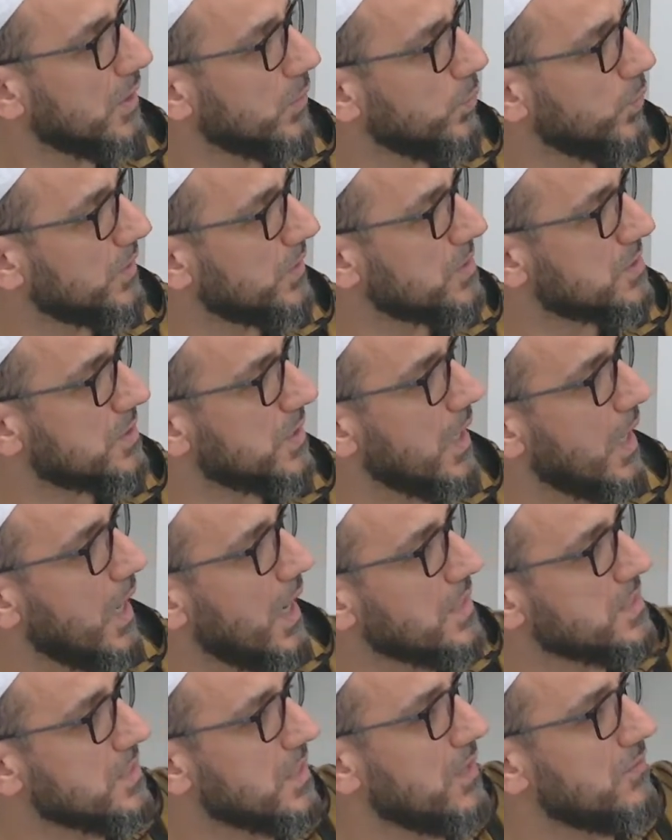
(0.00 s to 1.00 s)
Wid is the
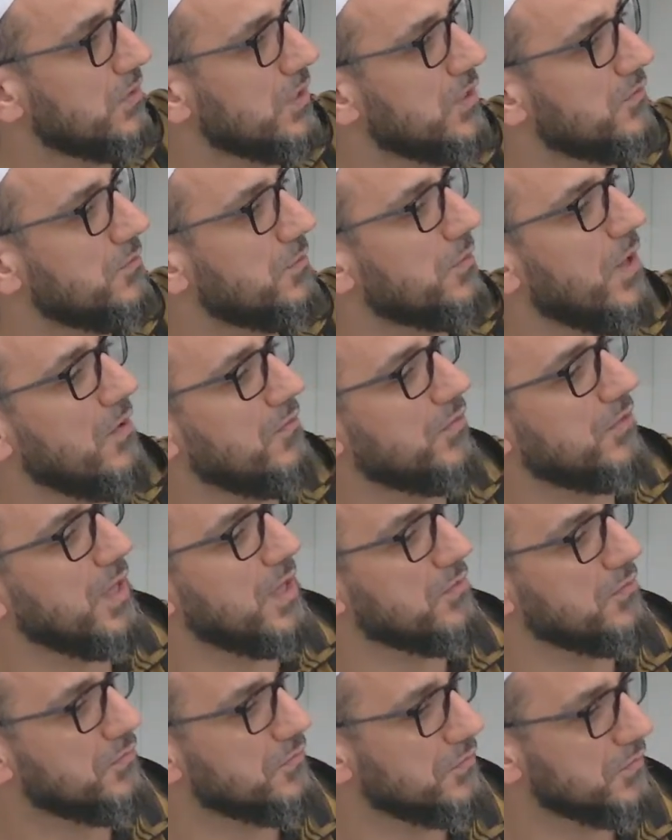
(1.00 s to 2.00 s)
highest level of
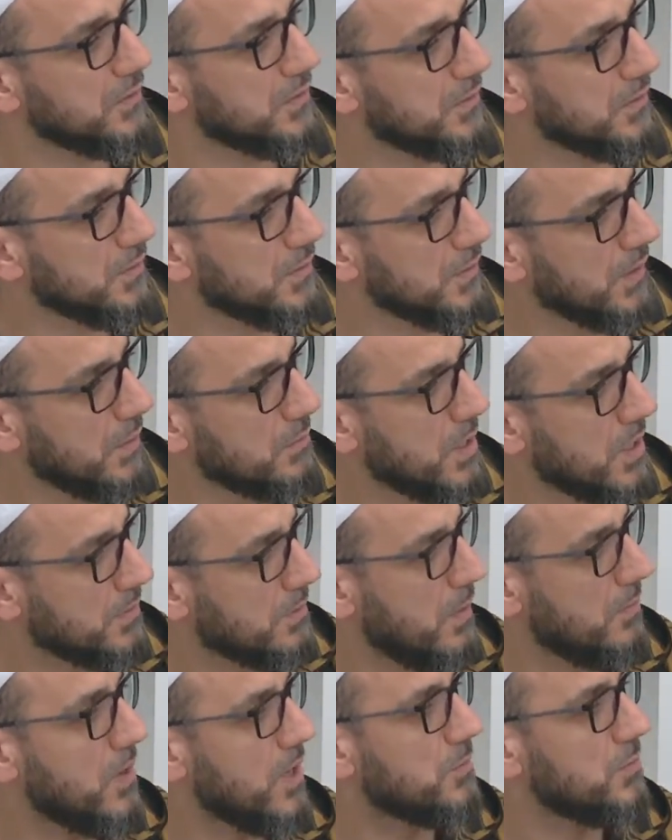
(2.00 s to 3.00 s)
love
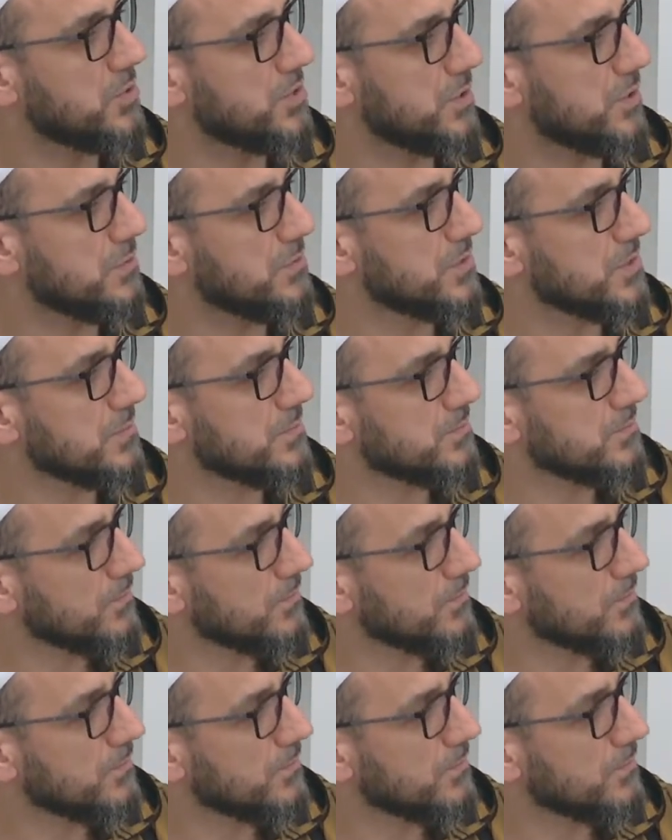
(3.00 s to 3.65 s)
among Muslims.